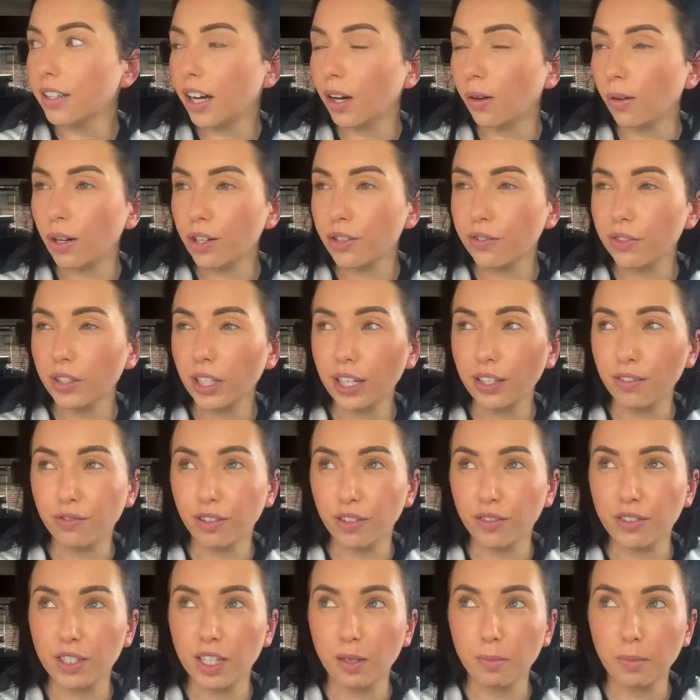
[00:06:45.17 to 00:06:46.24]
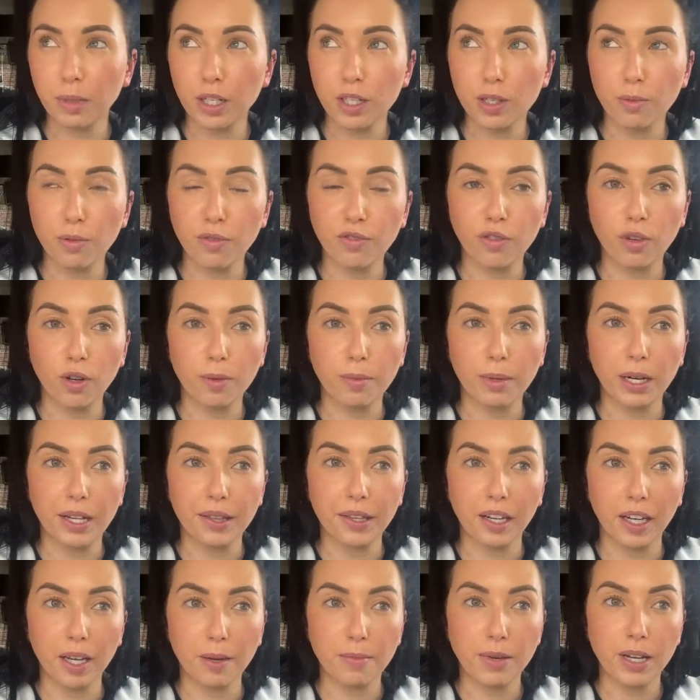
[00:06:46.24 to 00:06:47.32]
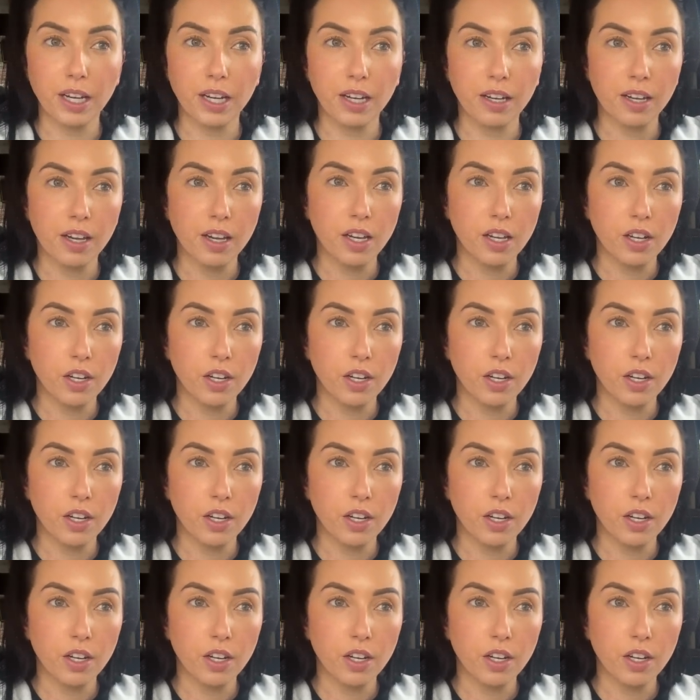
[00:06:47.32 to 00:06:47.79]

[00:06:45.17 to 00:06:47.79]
I walked for like 15 minutes before, but I think I might